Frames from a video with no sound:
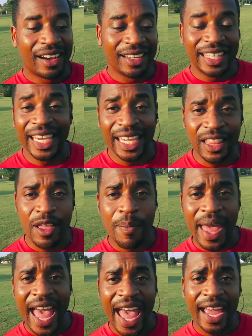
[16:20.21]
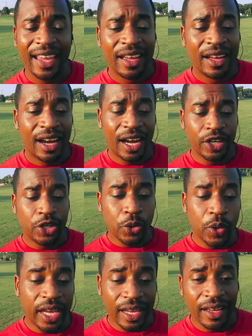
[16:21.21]
kicking the bag,
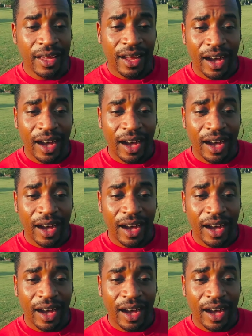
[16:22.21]
doing